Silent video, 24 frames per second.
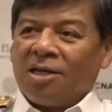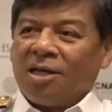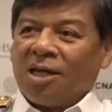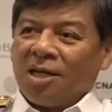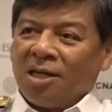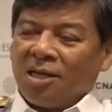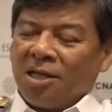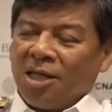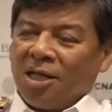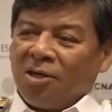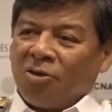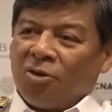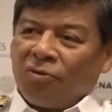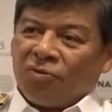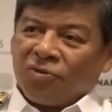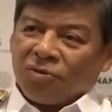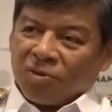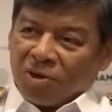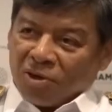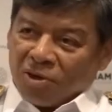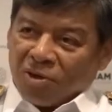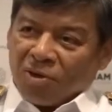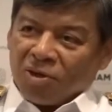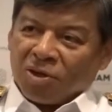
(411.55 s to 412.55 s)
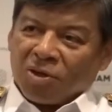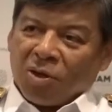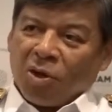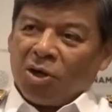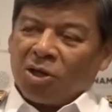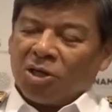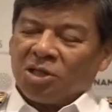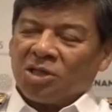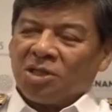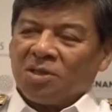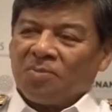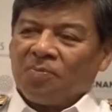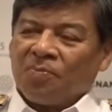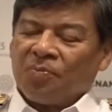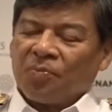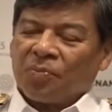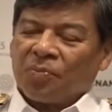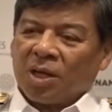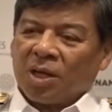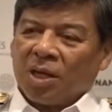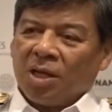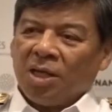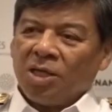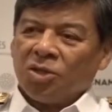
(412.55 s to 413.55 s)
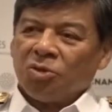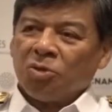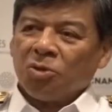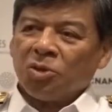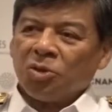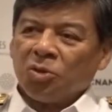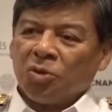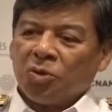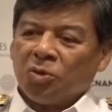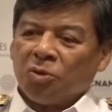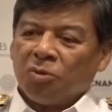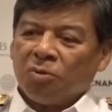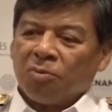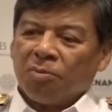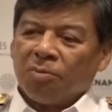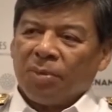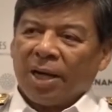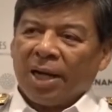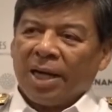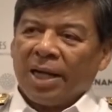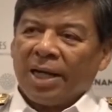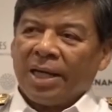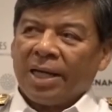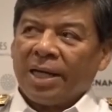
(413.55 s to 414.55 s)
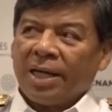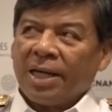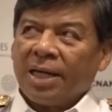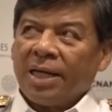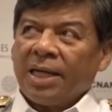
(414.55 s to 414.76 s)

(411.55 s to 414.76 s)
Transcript: The other thing of cost is also by